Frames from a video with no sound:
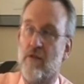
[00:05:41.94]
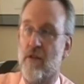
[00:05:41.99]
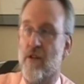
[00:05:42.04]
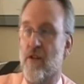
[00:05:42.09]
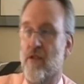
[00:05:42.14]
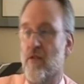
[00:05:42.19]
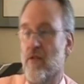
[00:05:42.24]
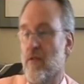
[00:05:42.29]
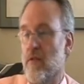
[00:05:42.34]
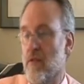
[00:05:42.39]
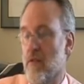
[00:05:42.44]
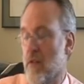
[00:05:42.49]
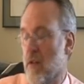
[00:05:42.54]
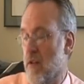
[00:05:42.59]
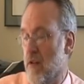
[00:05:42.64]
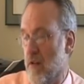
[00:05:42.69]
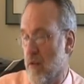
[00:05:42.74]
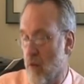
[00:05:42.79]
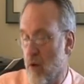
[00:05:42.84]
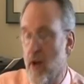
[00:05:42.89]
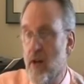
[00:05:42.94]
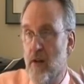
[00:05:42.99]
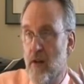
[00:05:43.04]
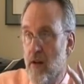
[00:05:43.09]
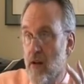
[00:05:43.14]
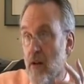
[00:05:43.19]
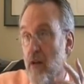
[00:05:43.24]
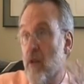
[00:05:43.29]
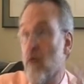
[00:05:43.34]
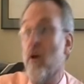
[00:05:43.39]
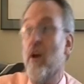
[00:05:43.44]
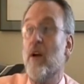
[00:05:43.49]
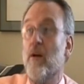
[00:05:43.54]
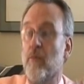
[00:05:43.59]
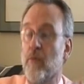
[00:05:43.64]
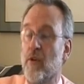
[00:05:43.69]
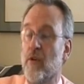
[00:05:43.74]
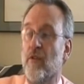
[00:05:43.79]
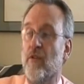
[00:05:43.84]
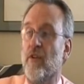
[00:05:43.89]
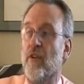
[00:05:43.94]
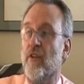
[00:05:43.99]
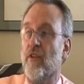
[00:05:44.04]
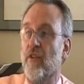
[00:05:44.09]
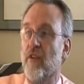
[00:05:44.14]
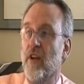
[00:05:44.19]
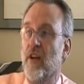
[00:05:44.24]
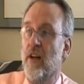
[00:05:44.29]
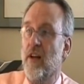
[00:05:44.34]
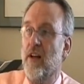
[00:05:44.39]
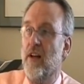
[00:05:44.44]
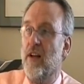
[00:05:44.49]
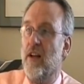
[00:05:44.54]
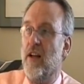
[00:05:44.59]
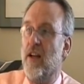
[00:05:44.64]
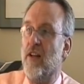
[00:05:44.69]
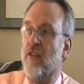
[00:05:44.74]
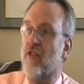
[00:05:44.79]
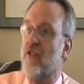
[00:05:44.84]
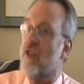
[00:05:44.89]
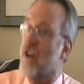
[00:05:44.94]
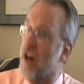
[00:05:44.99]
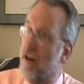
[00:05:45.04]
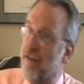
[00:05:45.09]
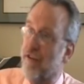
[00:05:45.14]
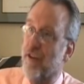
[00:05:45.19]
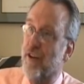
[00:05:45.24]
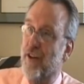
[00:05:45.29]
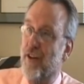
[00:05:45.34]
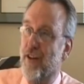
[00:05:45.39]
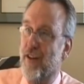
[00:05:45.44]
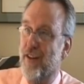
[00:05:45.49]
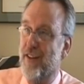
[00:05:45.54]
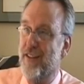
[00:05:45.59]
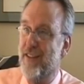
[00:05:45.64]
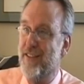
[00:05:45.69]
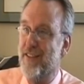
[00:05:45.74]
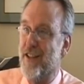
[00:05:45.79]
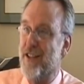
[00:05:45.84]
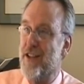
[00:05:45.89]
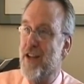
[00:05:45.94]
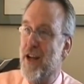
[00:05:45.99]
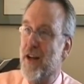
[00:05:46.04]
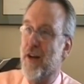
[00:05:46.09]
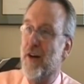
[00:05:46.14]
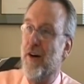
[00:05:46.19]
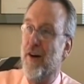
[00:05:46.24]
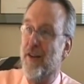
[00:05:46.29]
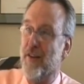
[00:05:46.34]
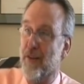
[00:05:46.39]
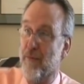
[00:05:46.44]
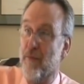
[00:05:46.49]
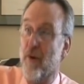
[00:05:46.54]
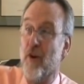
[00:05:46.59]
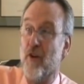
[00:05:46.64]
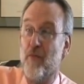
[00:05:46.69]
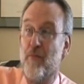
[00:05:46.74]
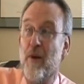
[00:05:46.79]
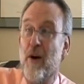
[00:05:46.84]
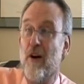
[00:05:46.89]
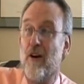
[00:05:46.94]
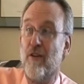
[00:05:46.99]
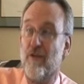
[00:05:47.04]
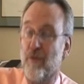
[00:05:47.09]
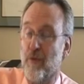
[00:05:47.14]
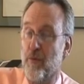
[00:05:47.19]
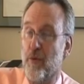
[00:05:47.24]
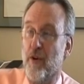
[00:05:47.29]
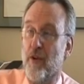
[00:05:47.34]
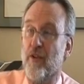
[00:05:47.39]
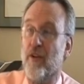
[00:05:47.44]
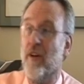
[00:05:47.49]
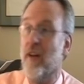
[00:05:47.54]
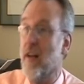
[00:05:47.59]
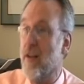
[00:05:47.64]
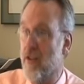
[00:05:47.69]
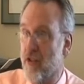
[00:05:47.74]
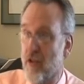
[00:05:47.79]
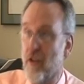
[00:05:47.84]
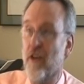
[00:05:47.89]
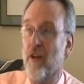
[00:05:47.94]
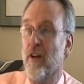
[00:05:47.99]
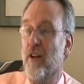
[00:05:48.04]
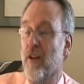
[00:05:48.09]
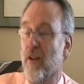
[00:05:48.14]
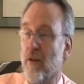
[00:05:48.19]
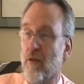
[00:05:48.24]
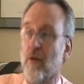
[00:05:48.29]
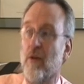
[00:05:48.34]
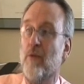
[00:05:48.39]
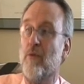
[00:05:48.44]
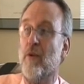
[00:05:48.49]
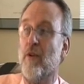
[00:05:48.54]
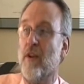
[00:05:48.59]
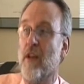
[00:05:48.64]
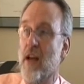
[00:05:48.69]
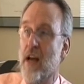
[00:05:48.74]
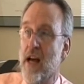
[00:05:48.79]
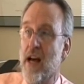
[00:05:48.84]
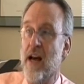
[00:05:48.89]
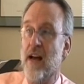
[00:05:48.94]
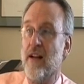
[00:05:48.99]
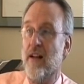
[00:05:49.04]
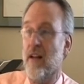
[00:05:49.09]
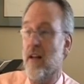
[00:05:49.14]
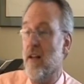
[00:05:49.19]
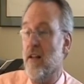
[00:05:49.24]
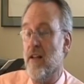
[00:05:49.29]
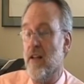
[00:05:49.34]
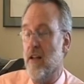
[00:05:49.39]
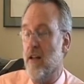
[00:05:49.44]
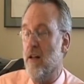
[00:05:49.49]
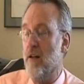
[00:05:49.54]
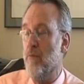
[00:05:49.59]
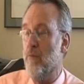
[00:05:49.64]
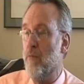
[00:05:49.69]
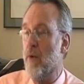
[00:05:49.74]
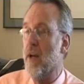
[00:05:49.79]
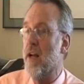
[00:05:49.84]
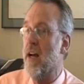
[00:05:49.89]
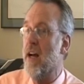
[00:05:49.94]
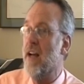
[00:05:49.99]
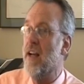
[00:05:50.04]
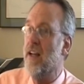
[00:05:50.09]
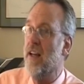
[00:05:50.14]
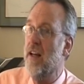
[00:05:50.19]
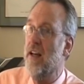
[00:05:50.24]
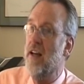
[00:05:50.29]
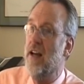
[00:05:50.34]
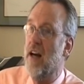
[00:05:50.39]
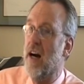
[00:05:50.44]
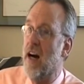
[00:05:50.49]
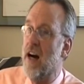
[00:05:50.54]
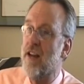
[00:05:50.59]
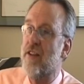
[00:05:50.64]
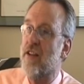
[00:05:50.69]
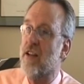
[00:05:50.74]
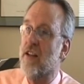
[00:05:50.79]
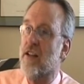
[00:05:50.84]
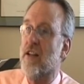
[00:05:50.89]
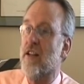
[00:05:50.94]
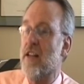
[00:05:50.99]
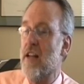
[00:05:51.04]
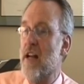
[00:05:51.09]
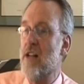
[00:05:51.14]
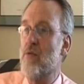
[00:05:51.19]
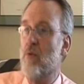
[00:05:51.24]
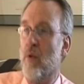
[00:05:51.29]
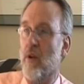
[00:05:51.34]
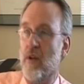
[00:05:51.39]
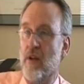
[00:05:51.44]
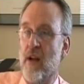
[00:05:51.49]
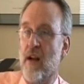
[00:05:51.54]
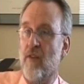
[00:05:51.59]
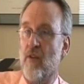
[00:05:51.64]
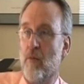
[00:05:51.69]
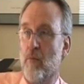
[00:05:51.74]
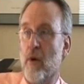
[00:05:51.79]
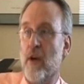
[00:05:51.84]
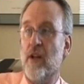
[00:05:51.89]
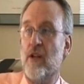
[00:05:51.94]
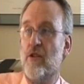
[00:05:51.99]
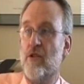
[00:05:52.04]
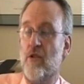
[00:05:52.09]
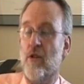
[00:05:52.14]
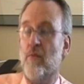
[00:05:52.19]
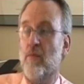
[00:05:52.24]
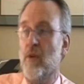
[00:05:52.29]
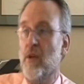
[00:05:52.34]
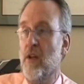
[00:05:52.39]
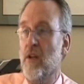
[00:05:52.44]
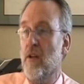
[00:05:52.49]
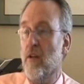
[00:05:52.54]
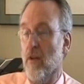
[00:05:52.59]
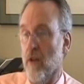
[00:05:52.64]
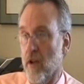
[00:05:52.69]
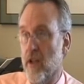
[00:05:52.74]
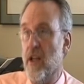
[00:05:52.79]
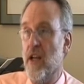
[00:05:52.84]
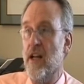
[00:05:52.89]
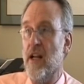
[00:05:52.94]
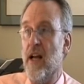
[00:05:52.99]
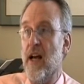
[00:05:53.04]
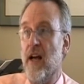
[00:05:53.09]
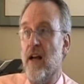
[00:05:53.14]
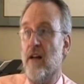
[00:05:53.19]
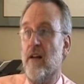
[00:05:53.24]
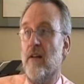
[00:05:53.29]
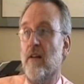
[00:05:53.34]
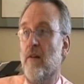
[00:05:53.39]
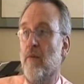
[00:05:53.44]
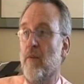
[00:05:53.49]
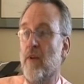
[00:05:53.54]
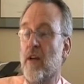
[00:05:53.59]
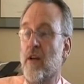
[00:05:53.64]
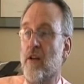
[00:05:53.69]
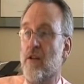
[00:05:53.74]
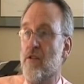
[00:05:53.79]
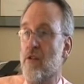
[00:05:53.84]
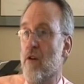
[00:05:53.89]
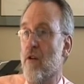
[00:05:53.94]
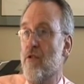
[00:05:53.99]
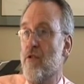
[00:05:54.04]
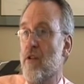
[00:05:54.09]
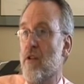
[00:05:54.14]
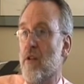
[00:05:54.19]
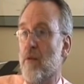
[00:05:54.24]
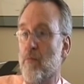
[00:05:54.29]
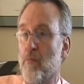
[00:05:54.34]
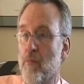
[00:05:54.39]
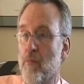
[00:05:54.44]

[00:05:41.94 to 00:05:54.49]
there are great abuses. It's tougher to take on the most powerful person. I certainly agree with that. But I think that that's what everybody should be looking at, because those are